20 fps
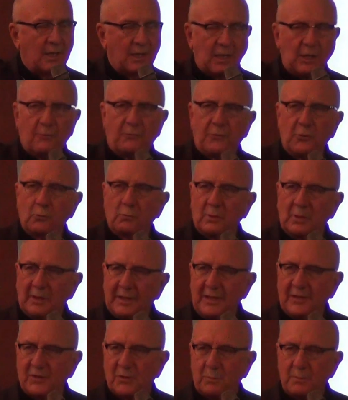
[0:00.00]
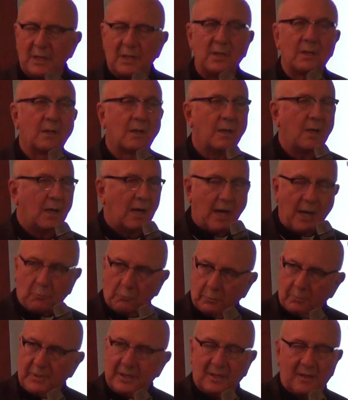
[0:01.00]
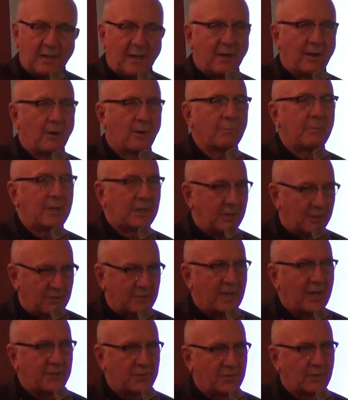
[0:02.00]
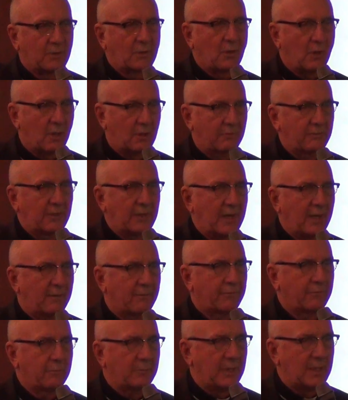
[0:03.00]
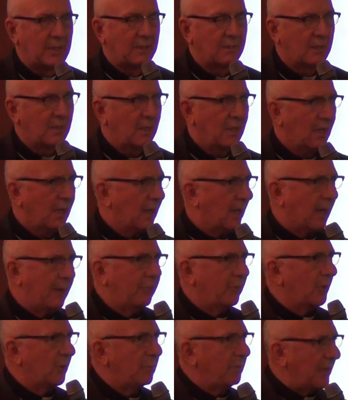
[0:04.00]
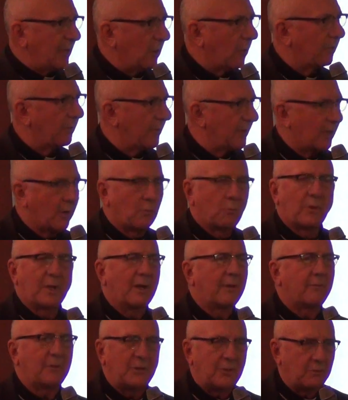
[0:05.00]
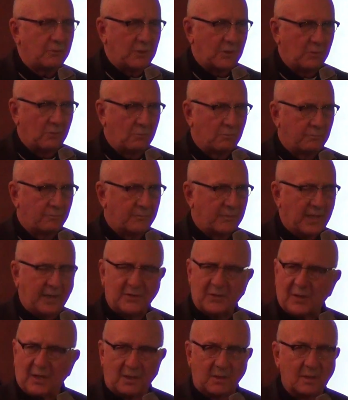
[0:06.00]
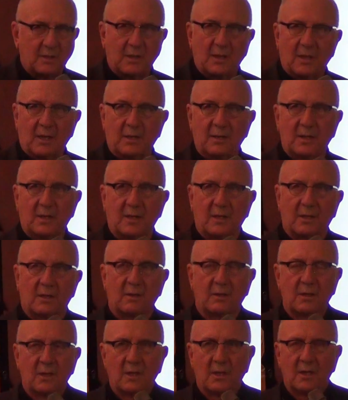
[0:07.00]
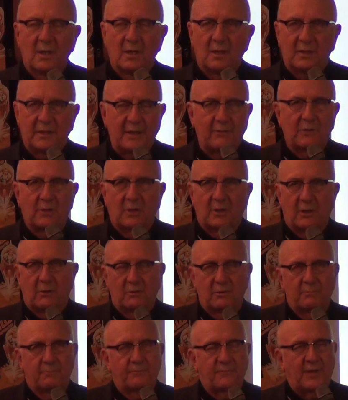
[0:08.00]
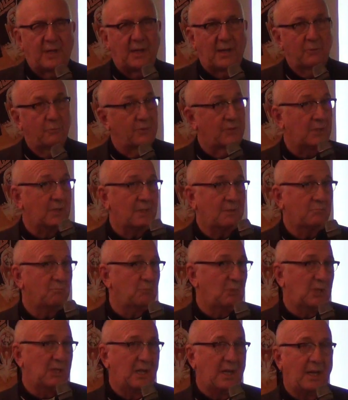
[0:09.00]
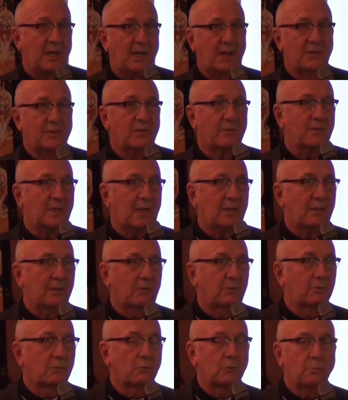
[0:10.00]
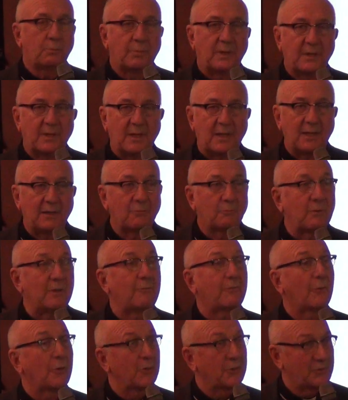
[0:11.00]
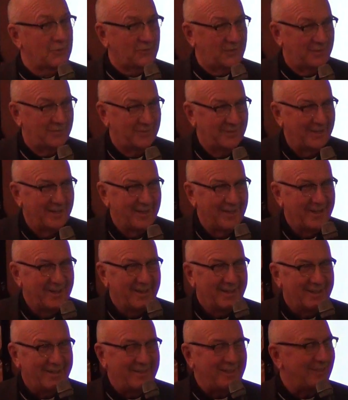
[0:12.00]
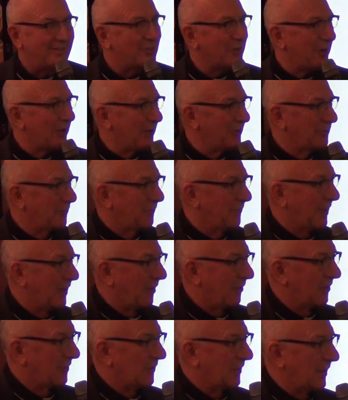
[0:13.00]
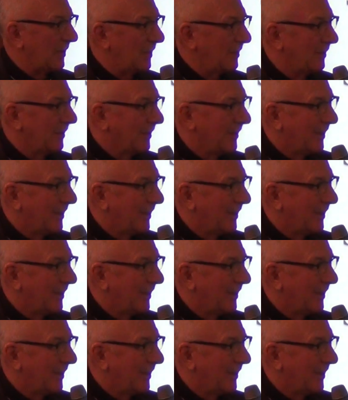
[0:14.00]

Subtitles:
If you release me, I will be there because that's the call of God for me. I'm going to be over there, whatever you do. That's it. And leave it alone. And it was in the hands of that little group, and they reversed the charge of heresy.